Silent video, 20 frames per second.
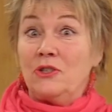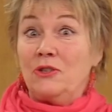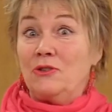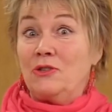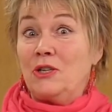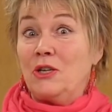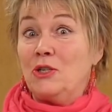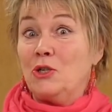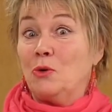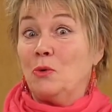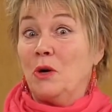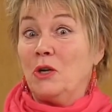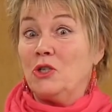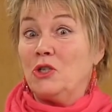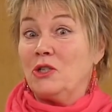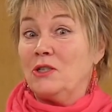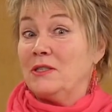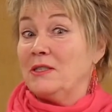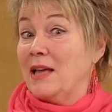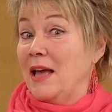to such
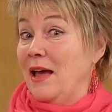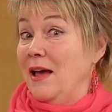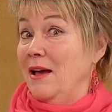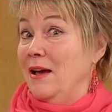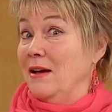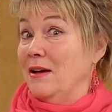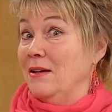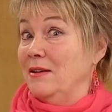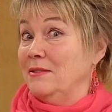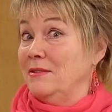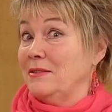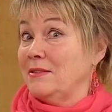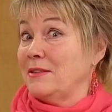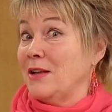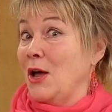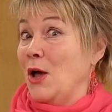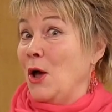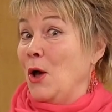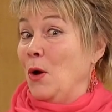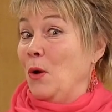questions as,
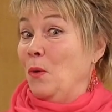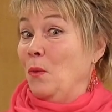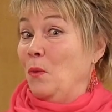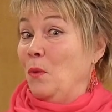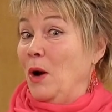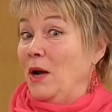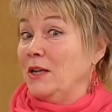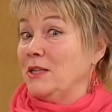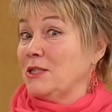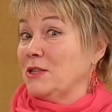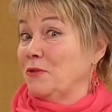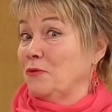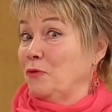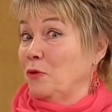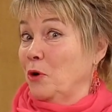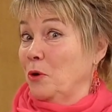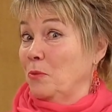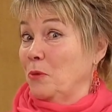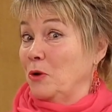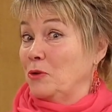what is the
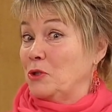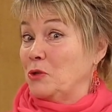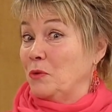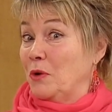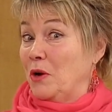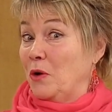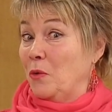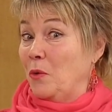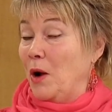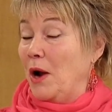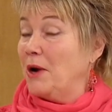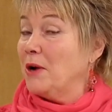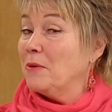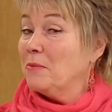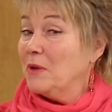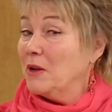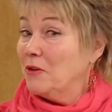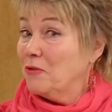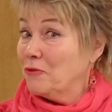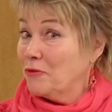foremost
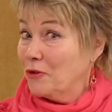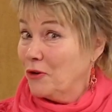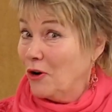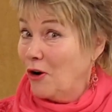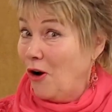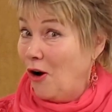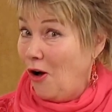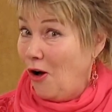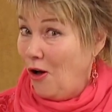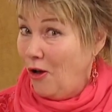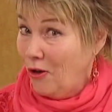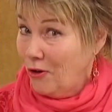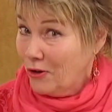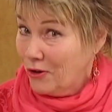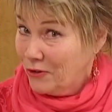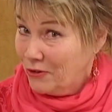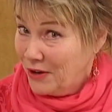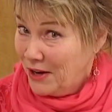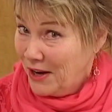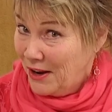requirement for all
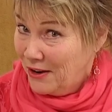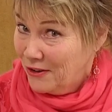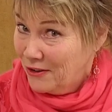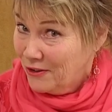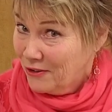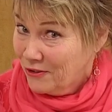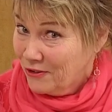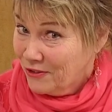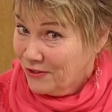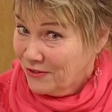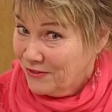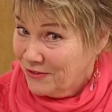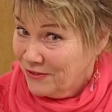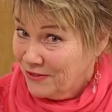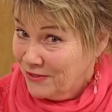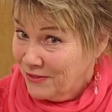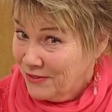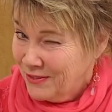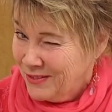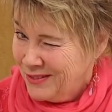creators?
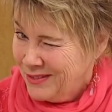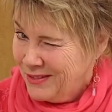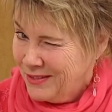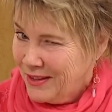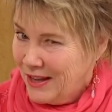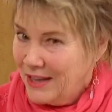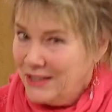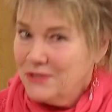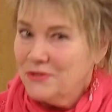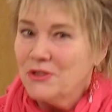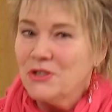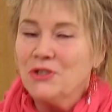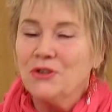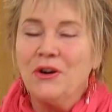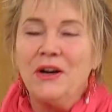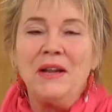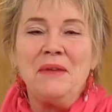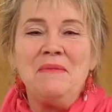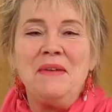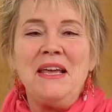Thanks for
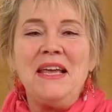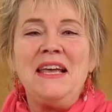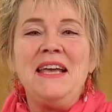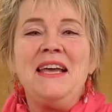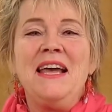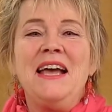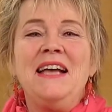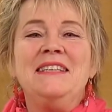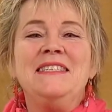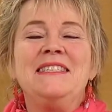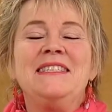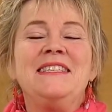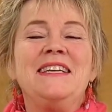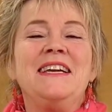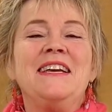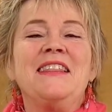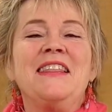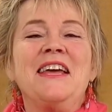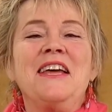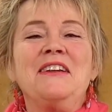joining me, and see
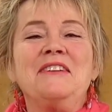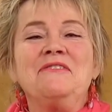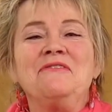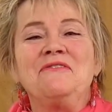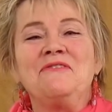you then.